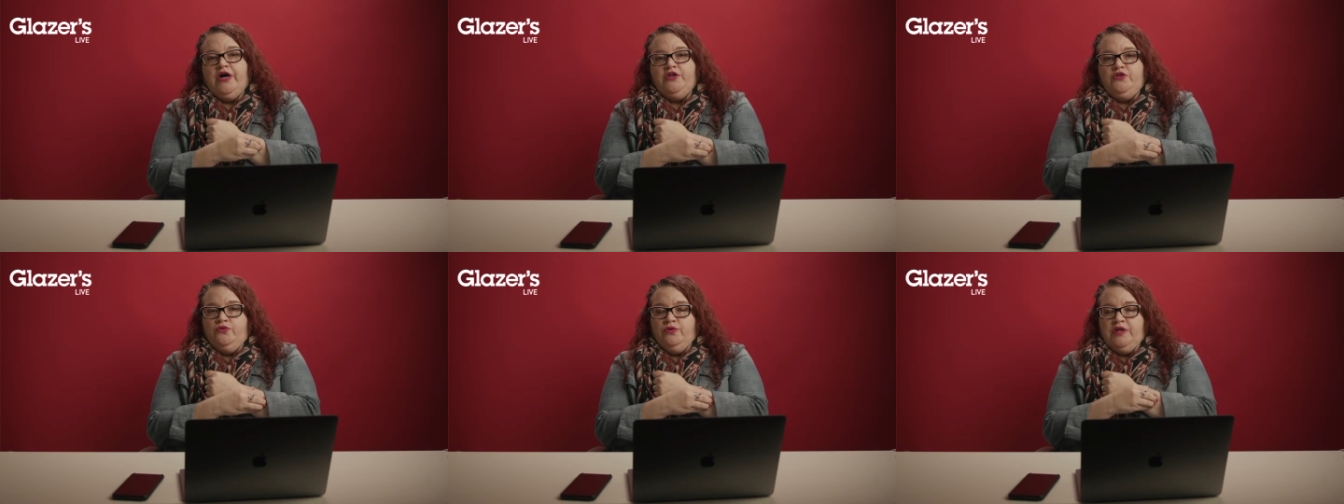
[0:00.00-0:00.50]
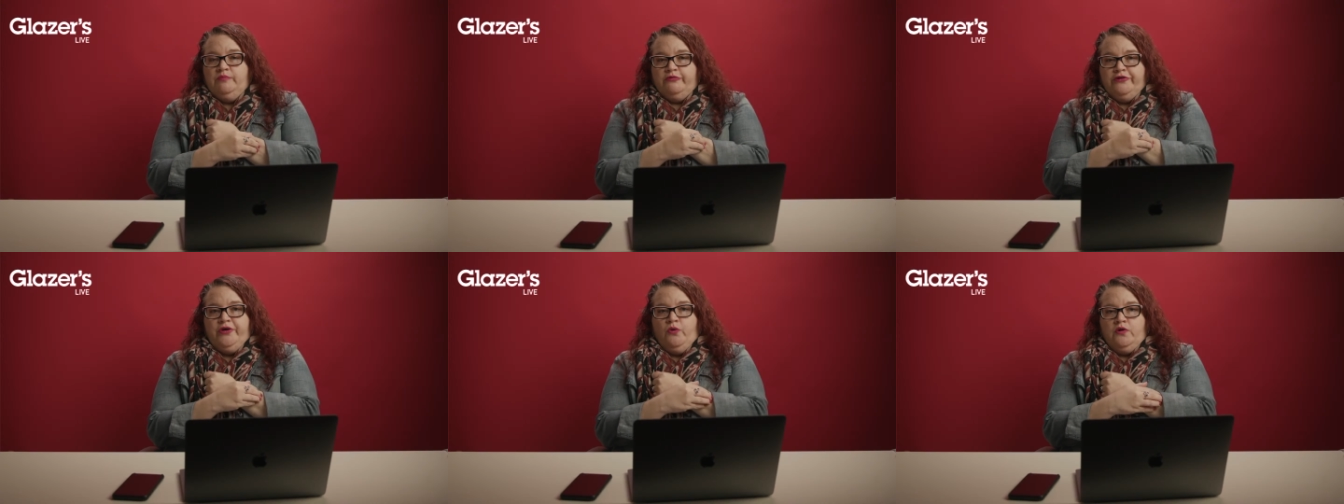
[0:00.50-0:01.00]
you can
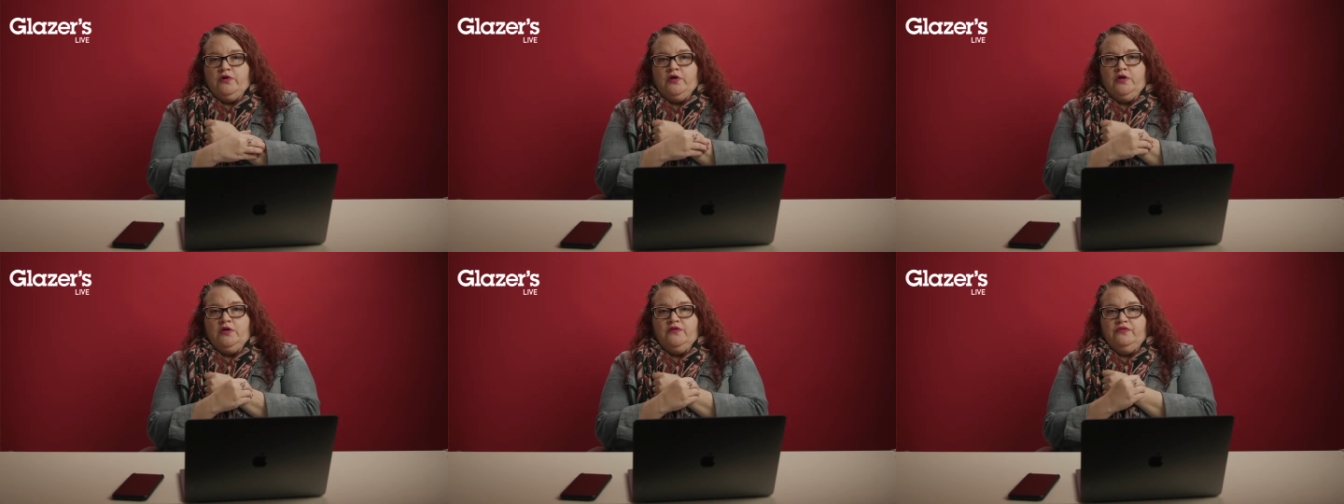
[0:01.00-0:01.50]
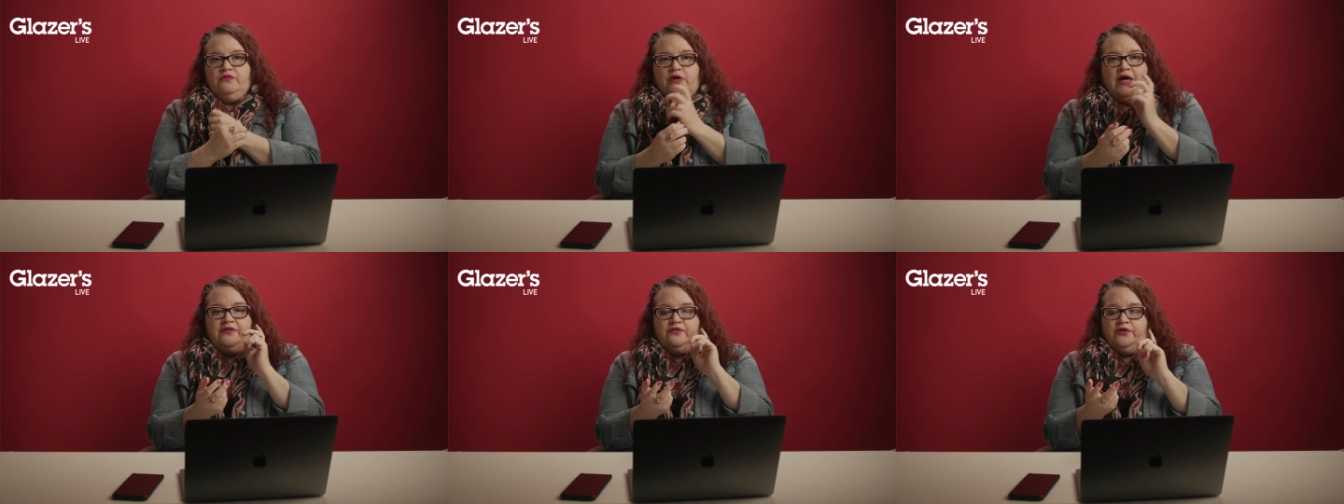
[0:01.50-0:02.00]
pre-order
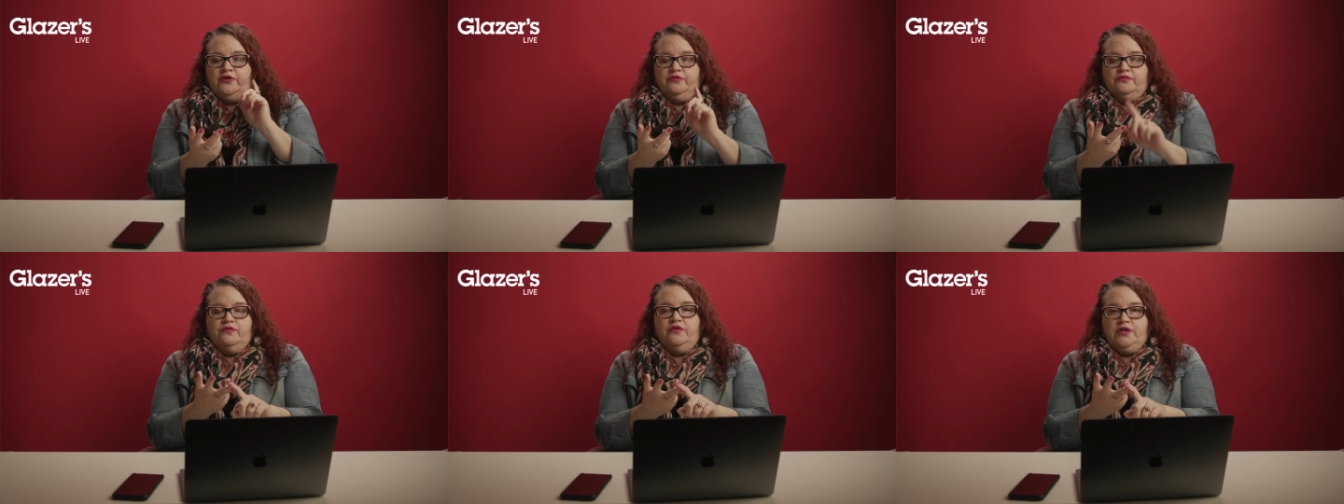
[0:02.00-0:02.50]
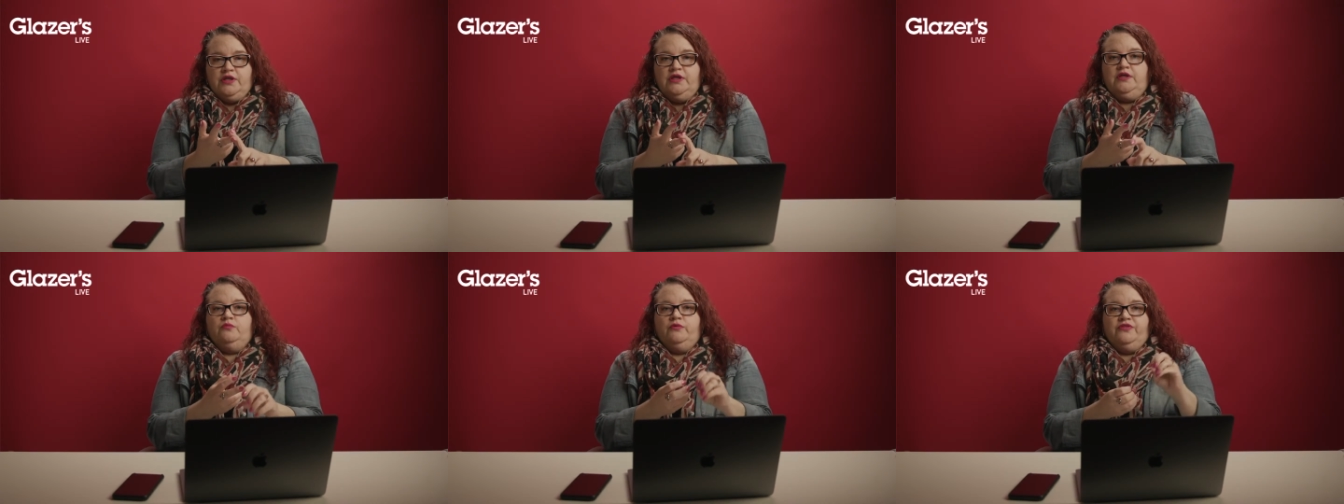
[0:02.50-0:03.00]
either the
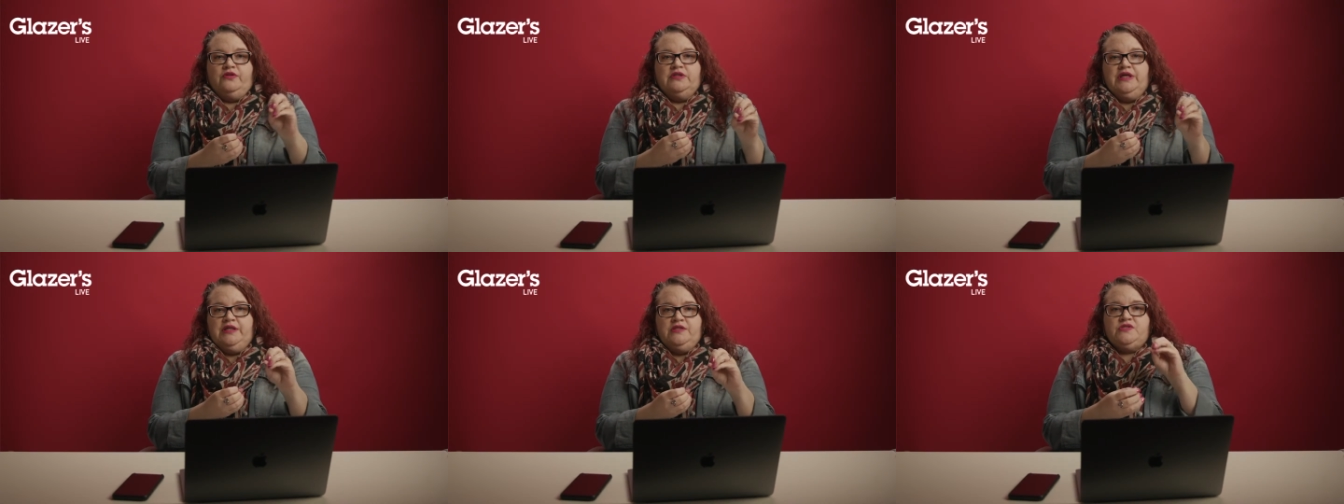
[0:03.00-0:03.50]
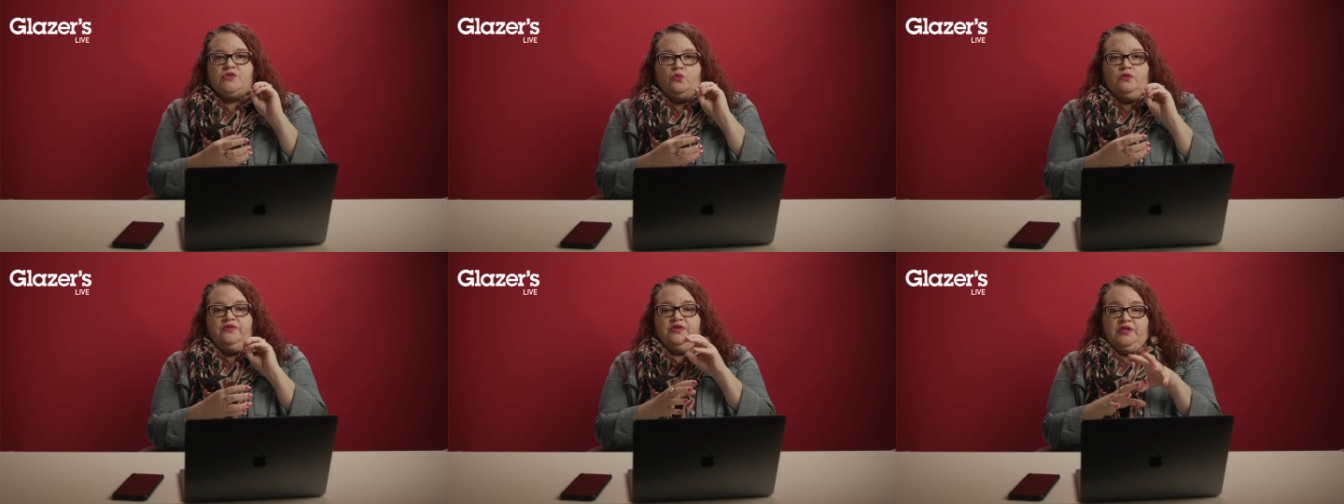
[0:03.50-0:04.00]
kit with the lens
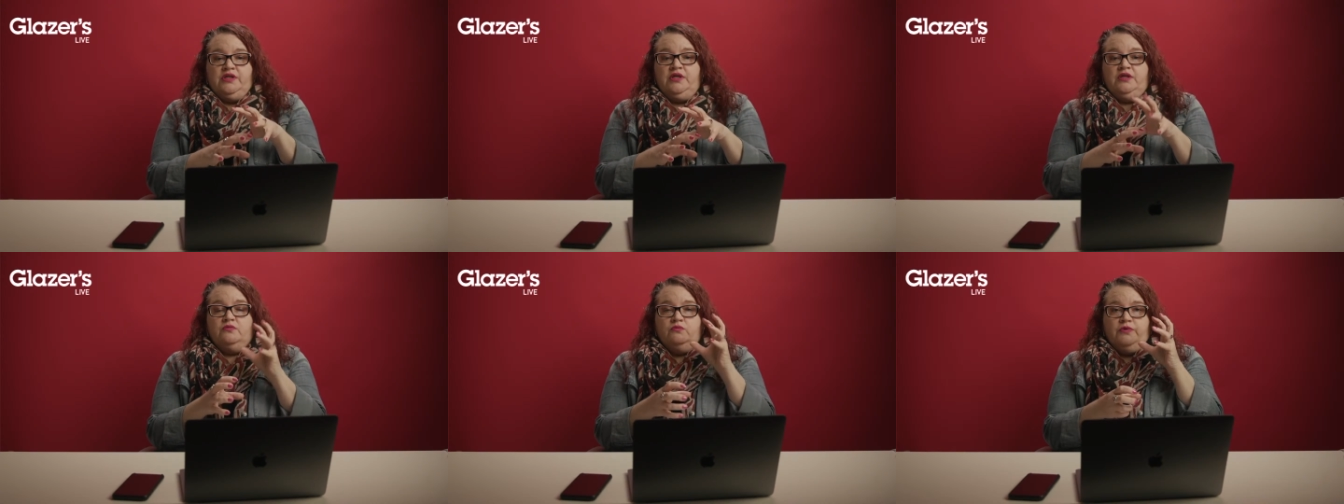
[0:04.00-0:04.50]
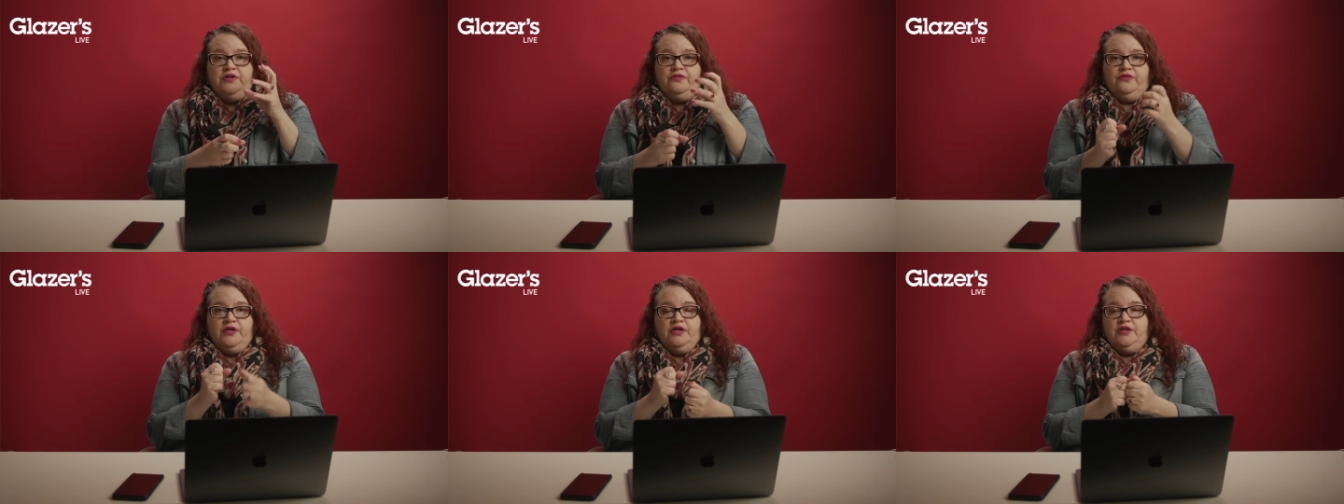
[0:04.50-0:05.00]
or the kit with
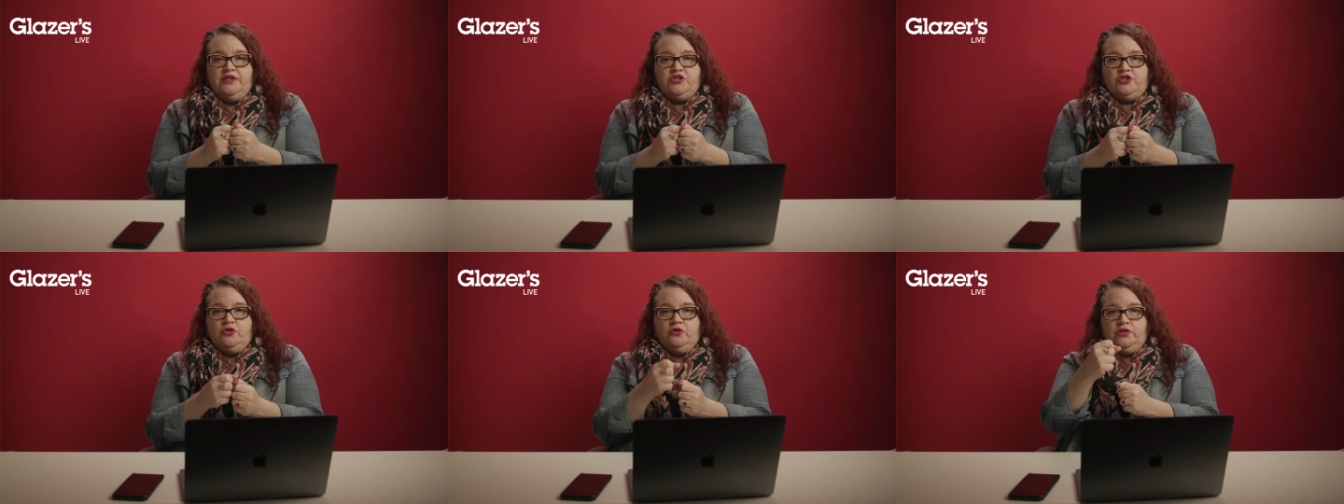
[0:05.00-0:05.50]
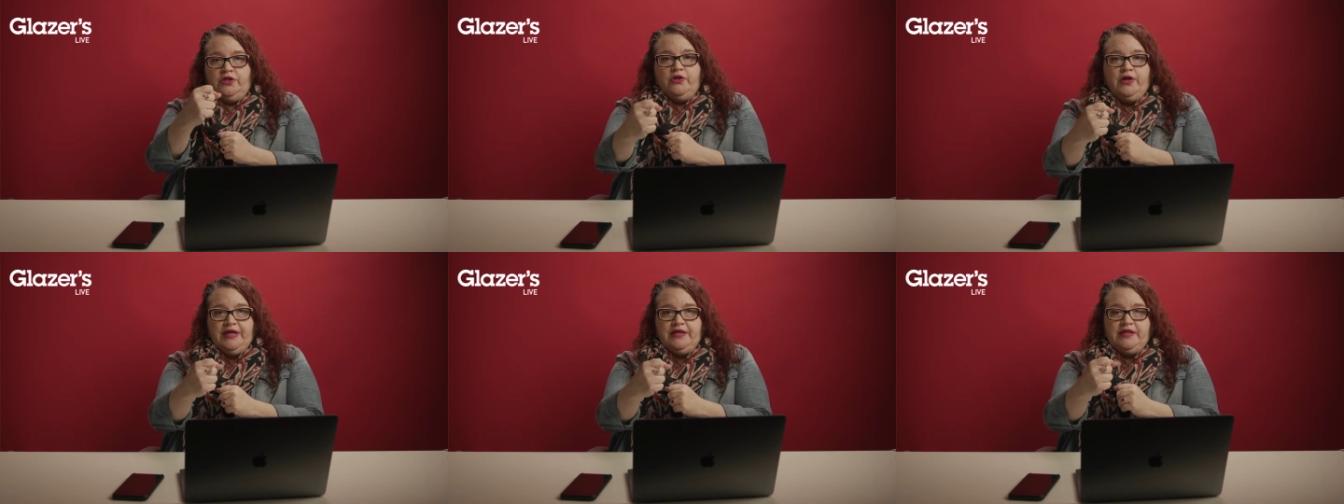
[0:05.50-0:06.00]
the additional little
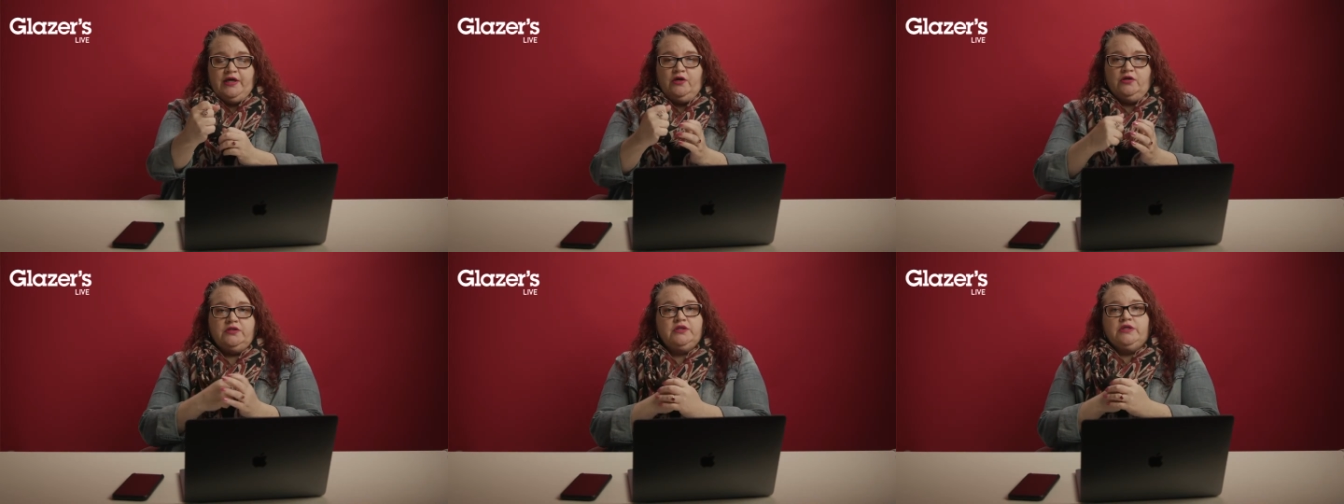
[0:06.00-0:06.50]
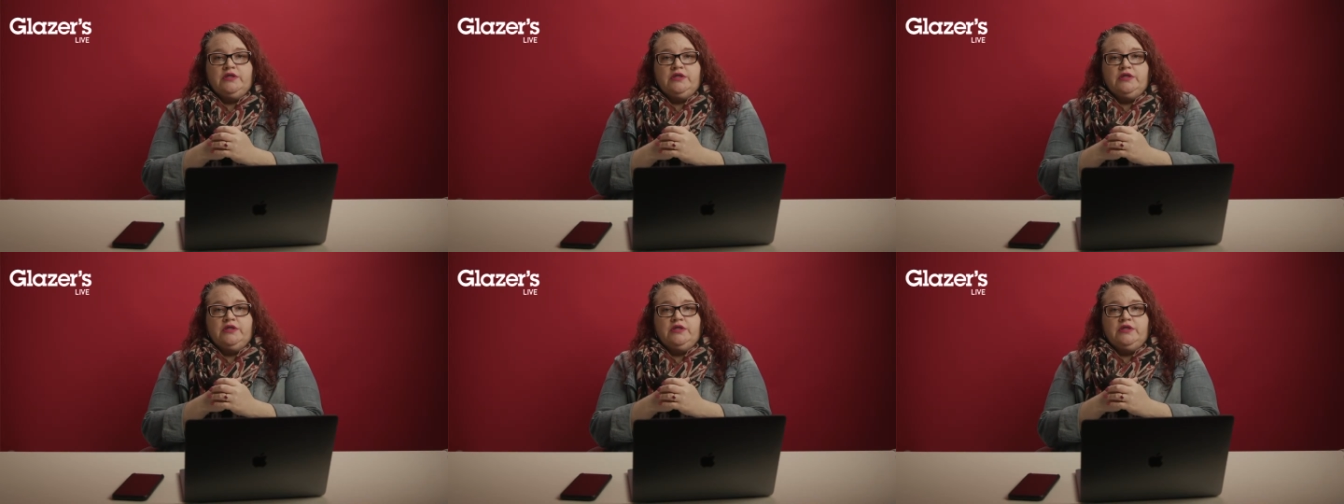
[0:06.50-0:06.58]
handheld